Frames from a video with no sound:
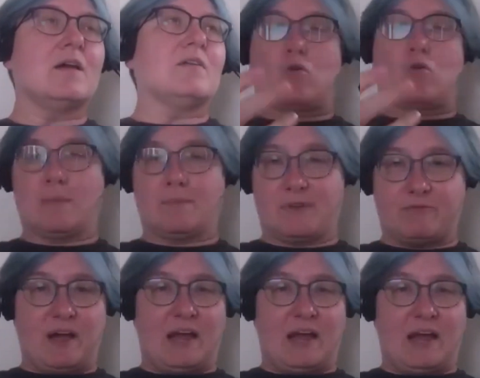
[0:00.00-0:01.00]
They wrote
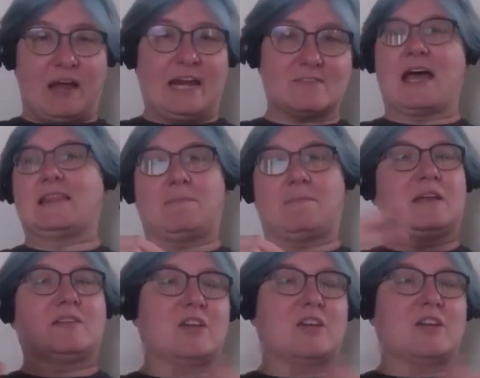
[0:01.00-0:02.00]
up the findings of that.
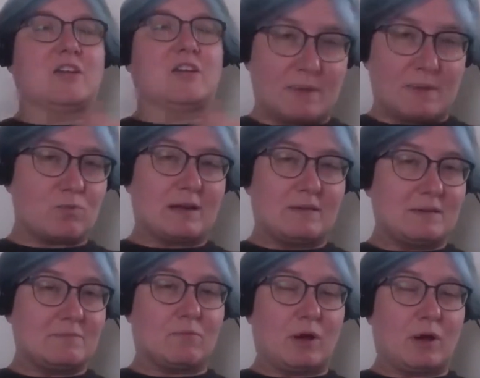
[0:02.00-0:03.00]
They made governments
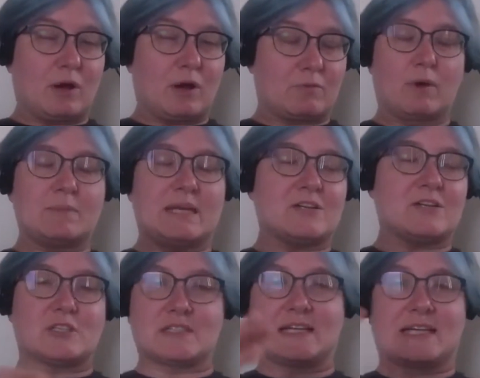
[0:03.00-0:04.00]

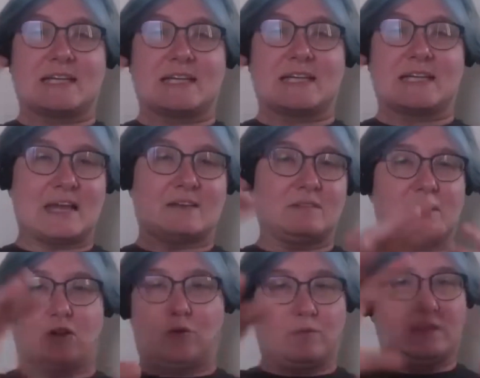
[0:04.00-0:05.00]
recommendations against
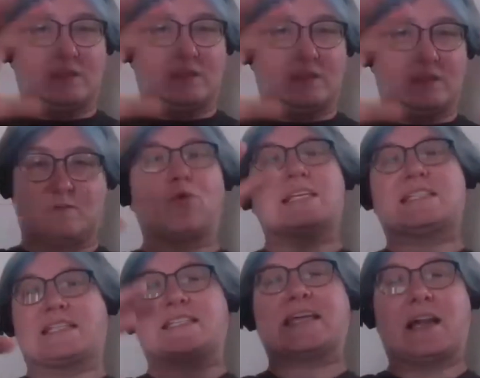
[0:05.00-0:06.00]
that, different
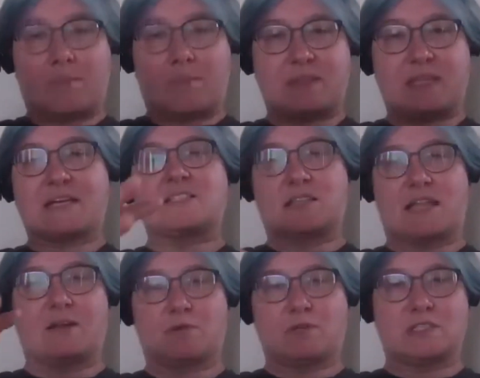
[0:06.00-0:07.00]
ways to set up
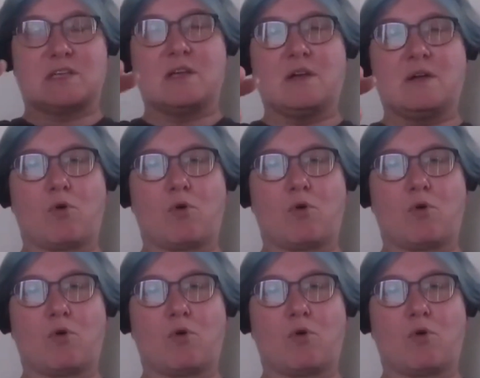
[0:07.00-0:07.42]
things so that it was